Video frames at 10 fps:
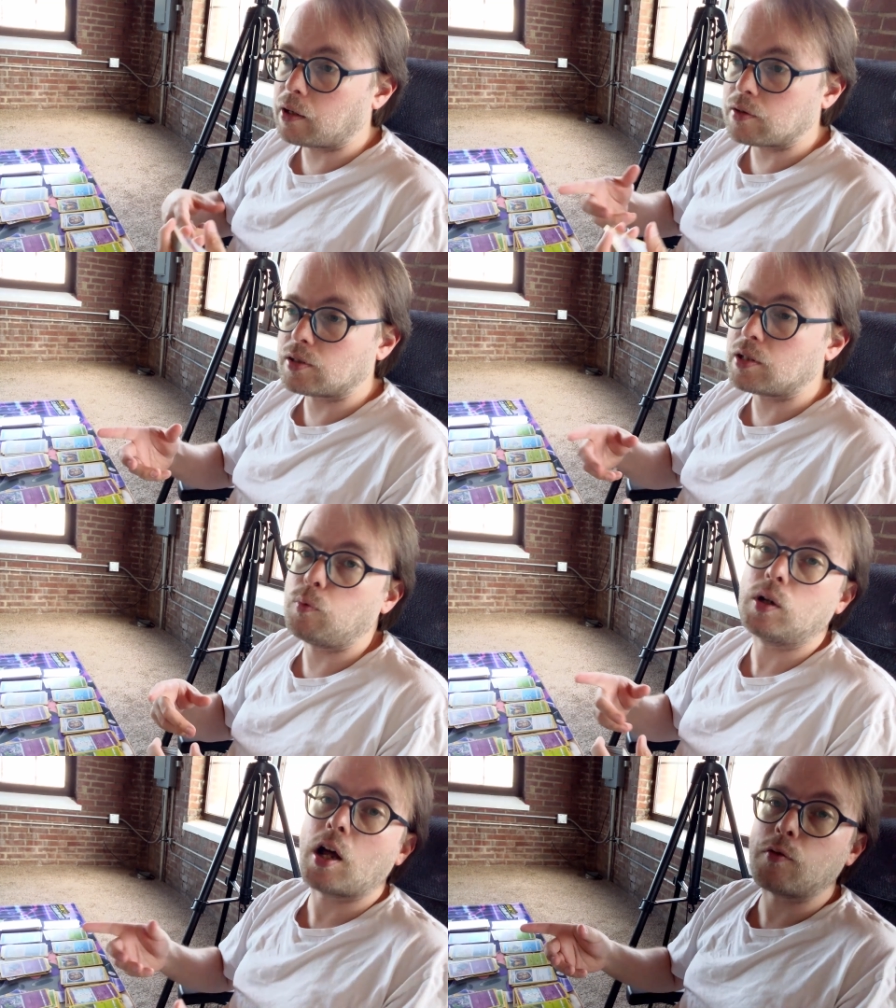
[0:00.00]
You see
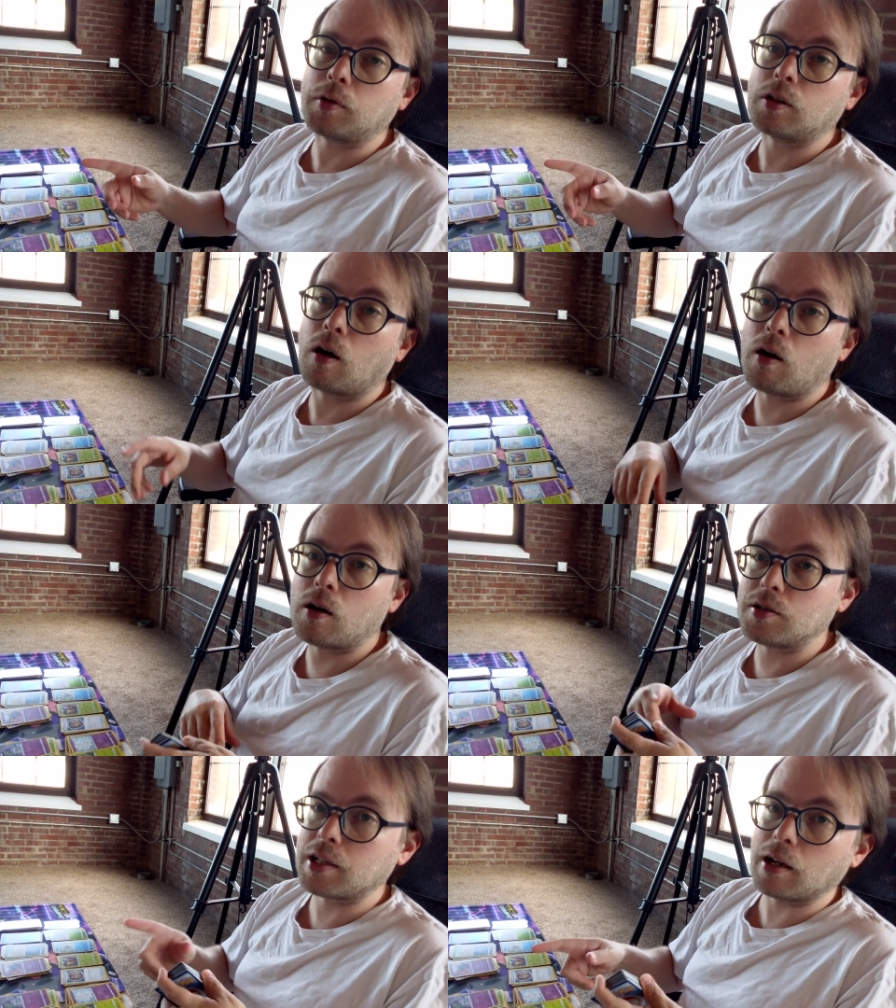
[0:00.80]
100
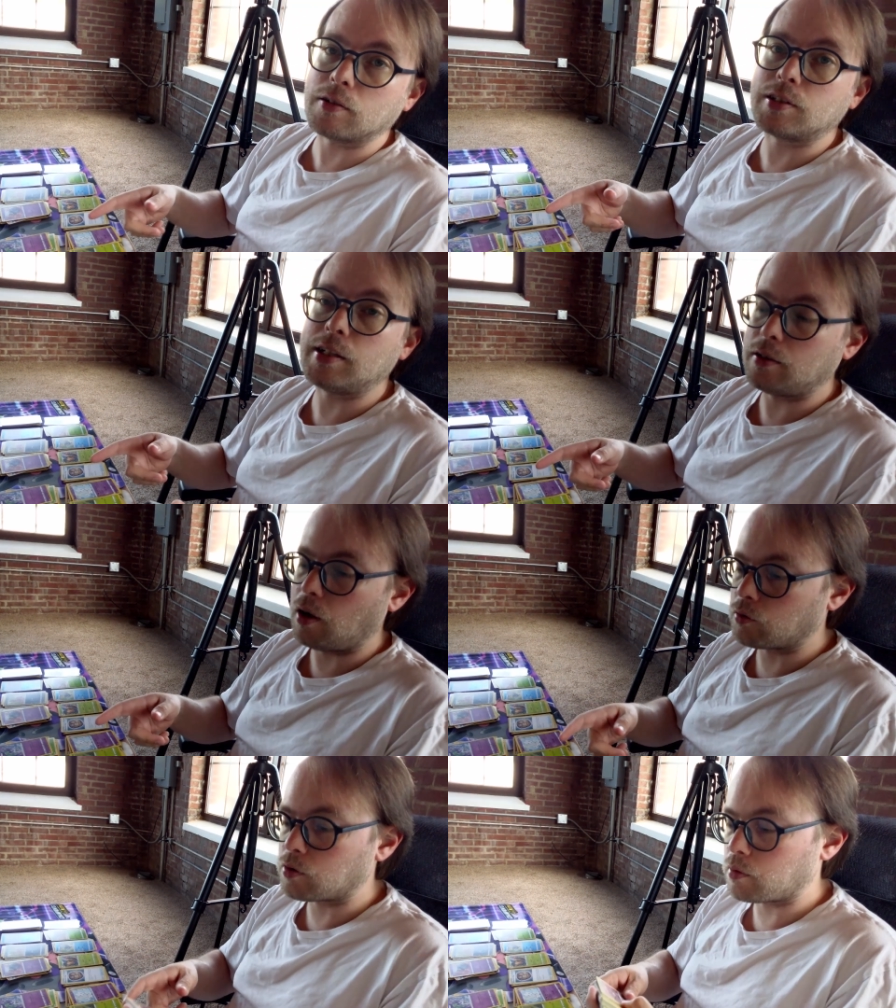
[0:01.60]
cards guaranteed an
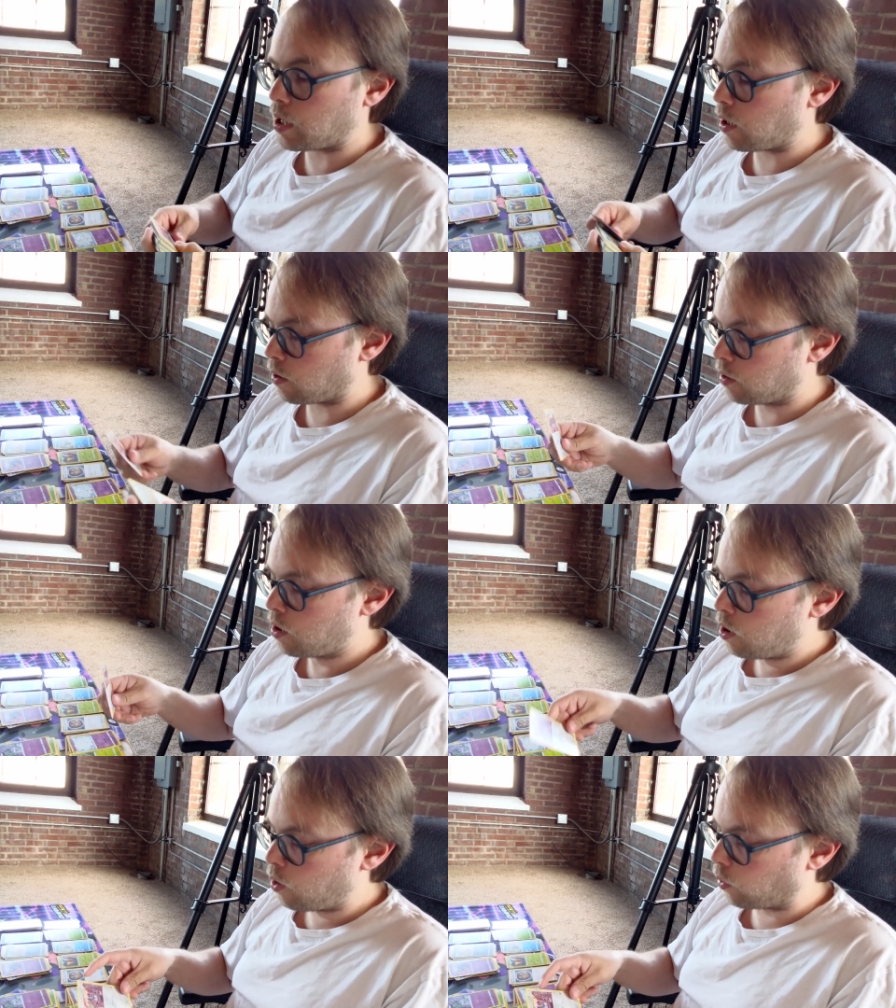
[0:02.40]
ultra rare
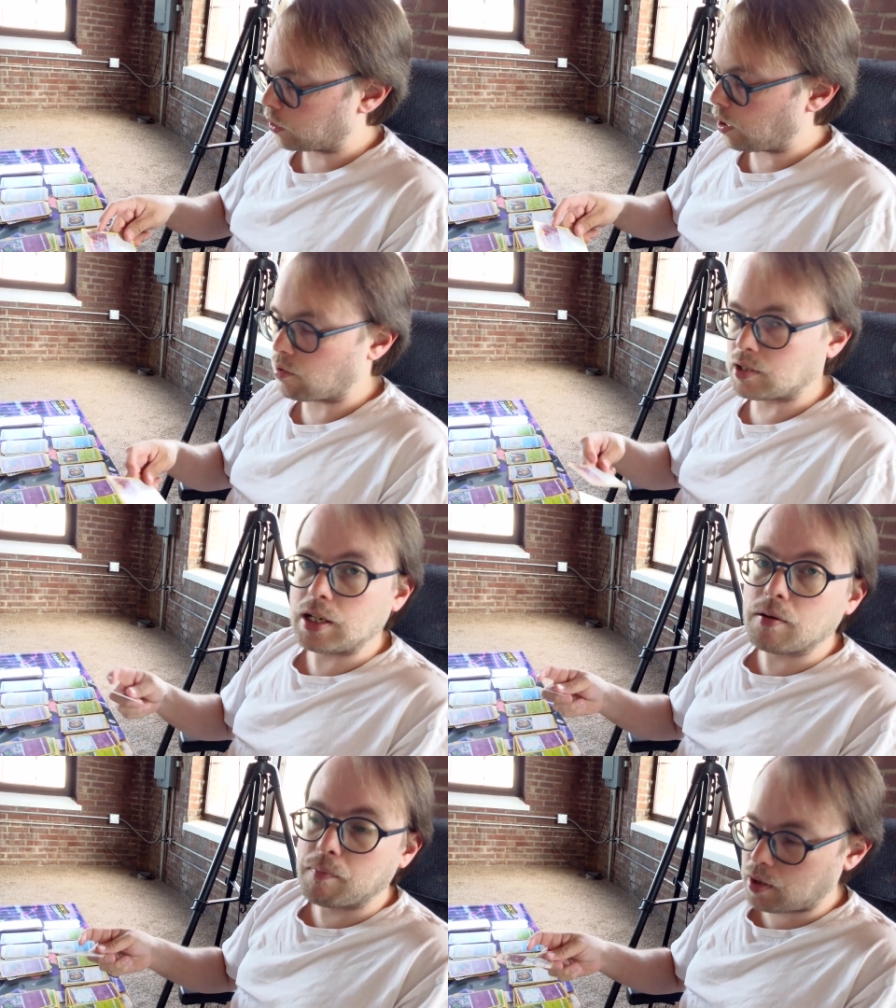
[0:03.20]
or guaranteed
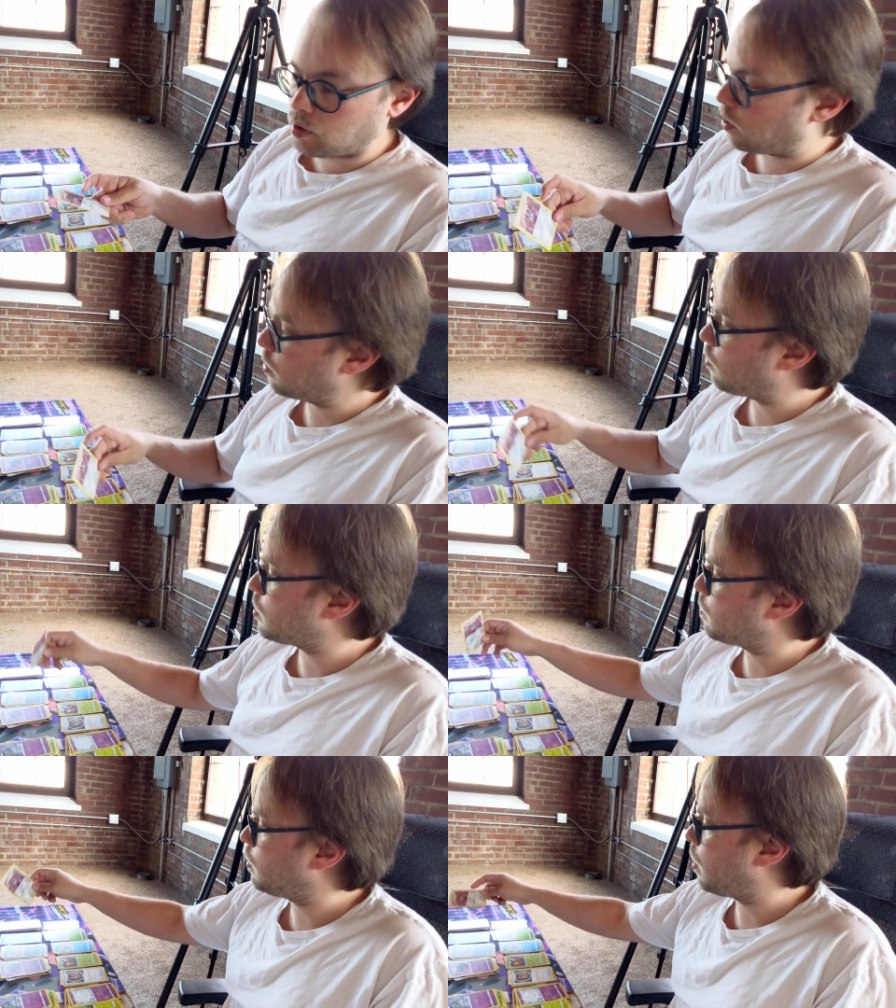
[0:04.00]
a mythic or
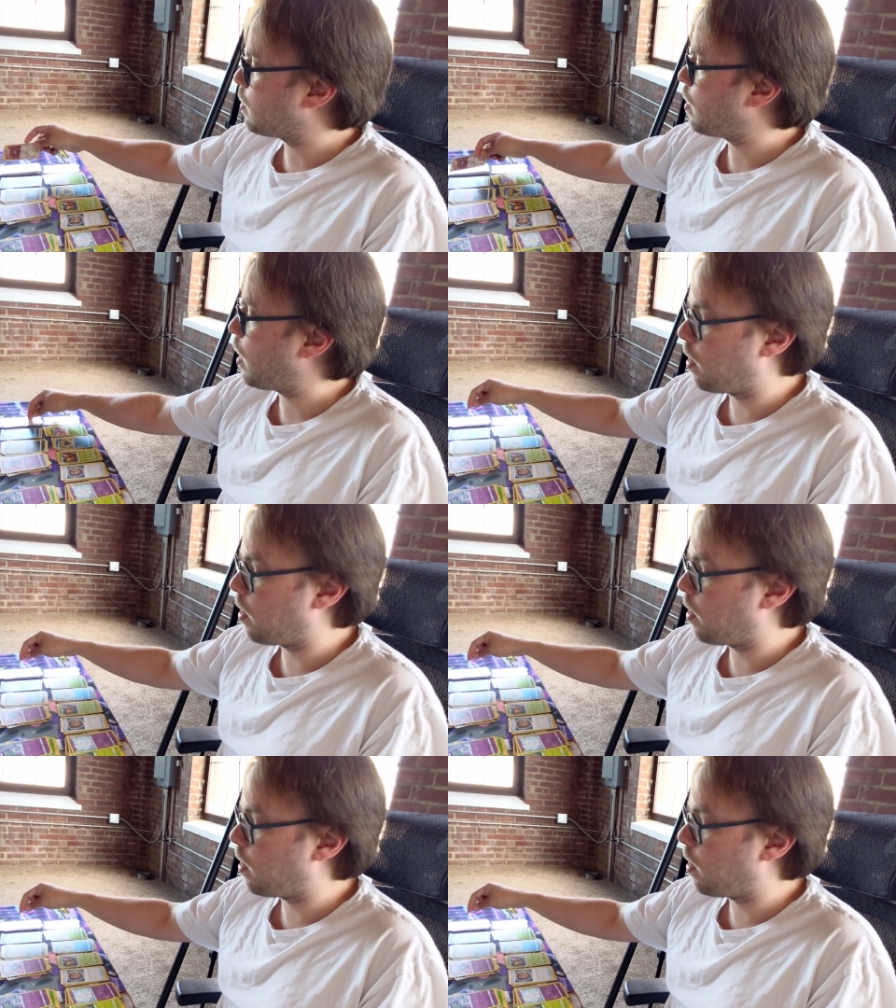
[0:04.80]
something like that.